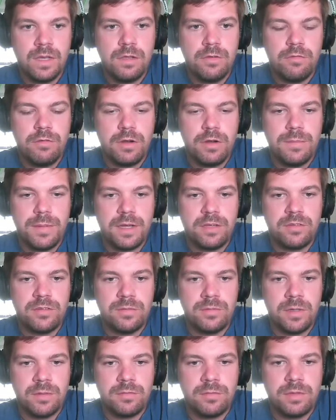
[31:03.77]
Running backs
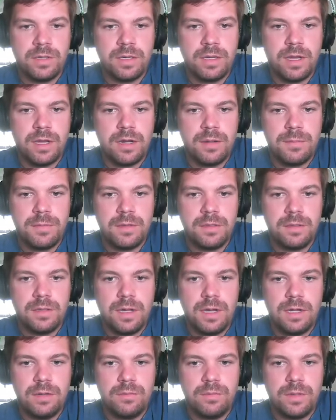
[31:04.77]
sometimes get caught up in the
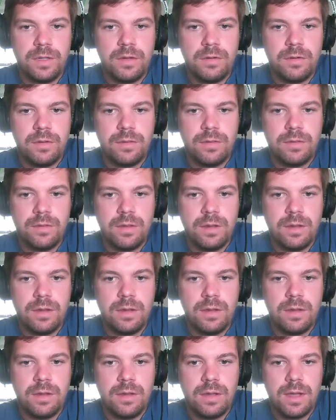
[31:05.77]
line when going
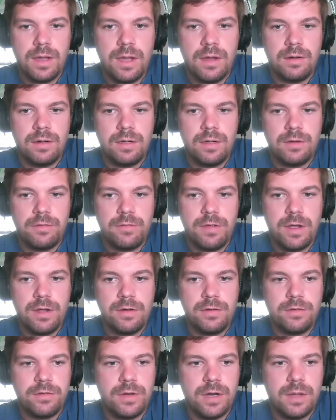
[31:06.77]
out on a
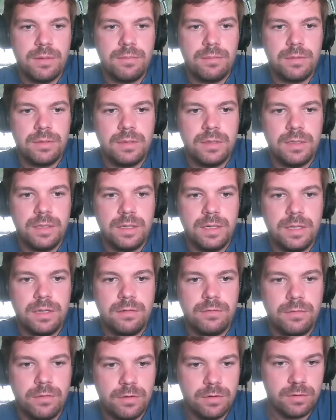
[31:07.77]
route and do not play an
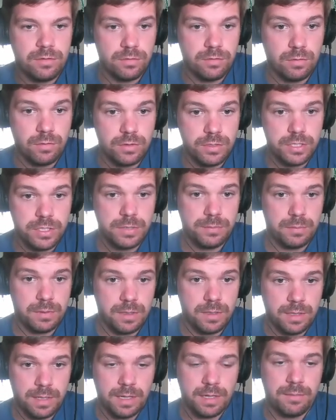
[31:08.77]
avoidance or chip
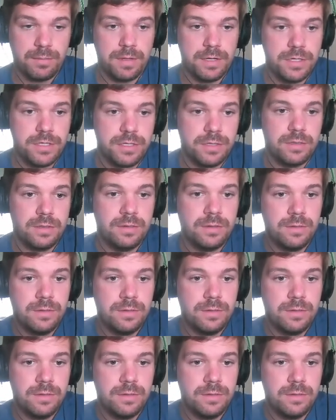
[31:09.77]
block animation.